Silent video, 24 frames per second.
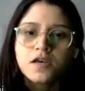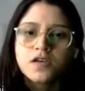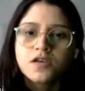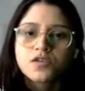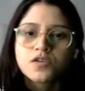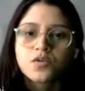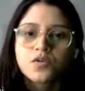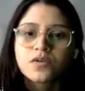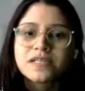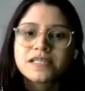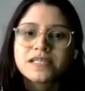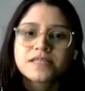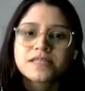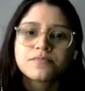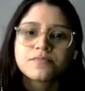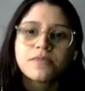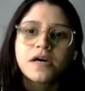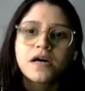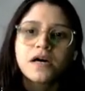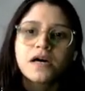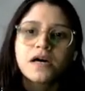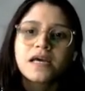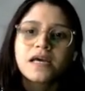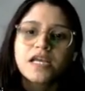So this
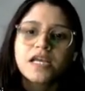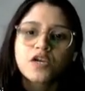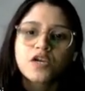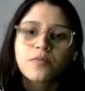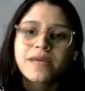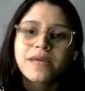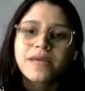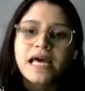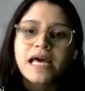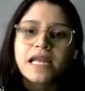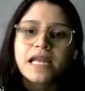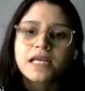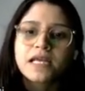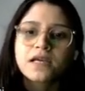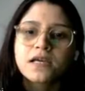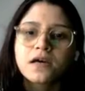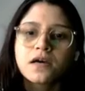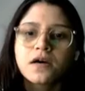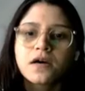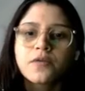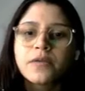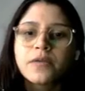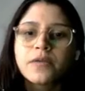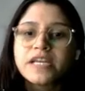electromagnetic
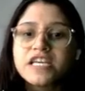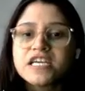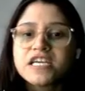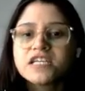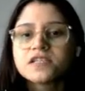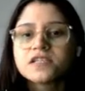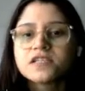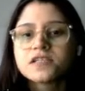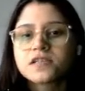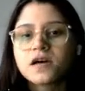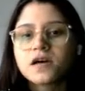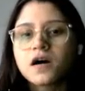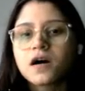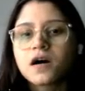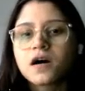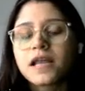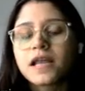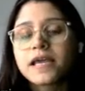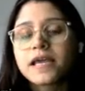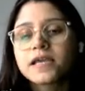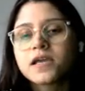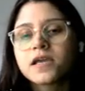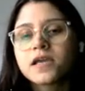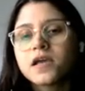radiations are
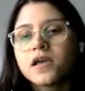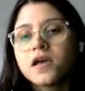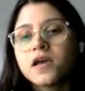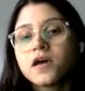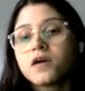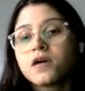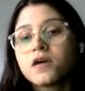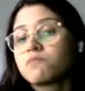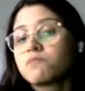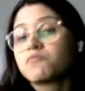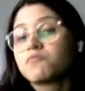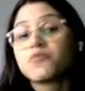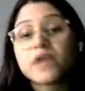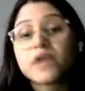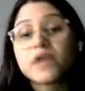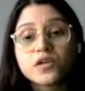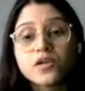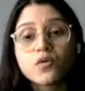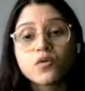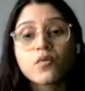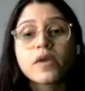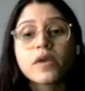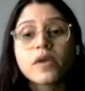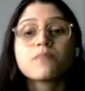like
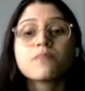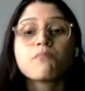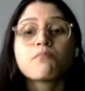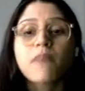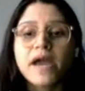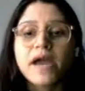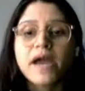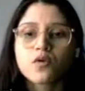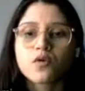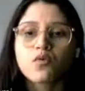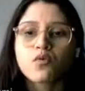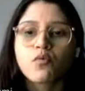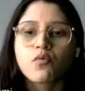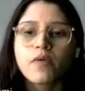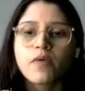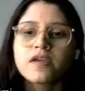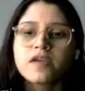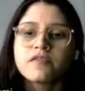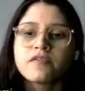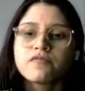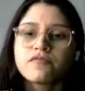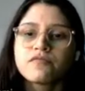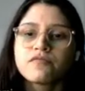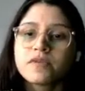radio wave,
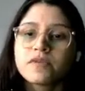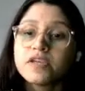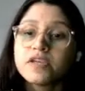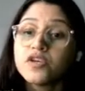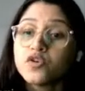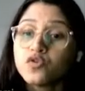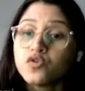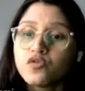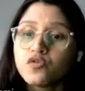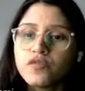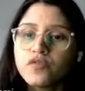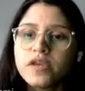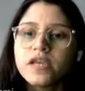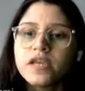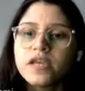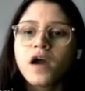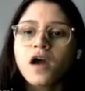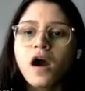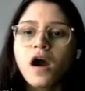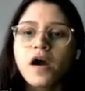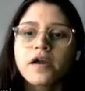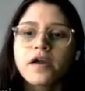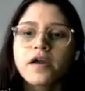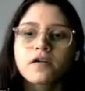microwave, UV,
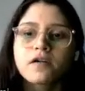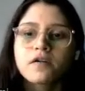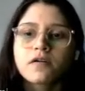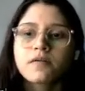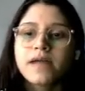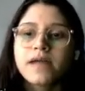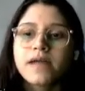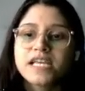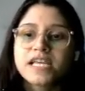IR,